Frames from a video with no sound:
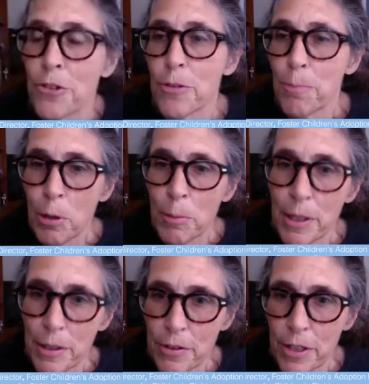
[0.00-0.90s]

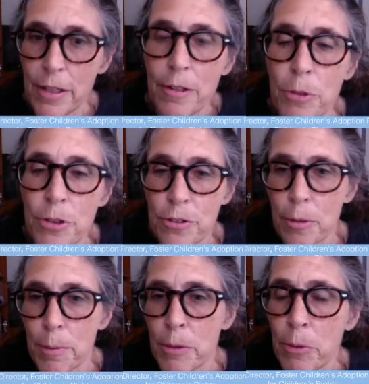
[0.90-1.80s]
permanency, which is
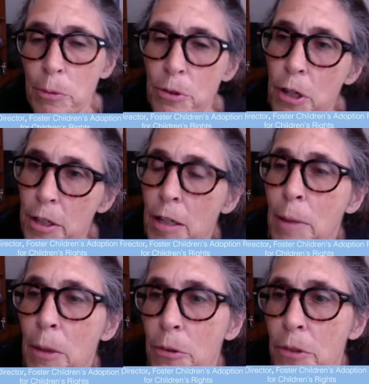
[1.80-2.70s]
something we were talking about
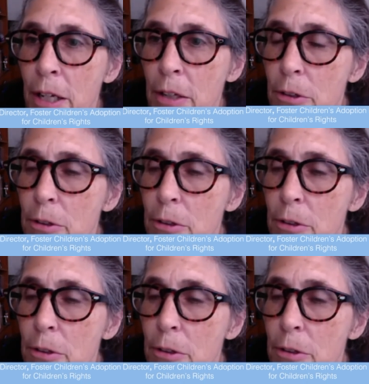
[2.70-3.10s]
with Taylor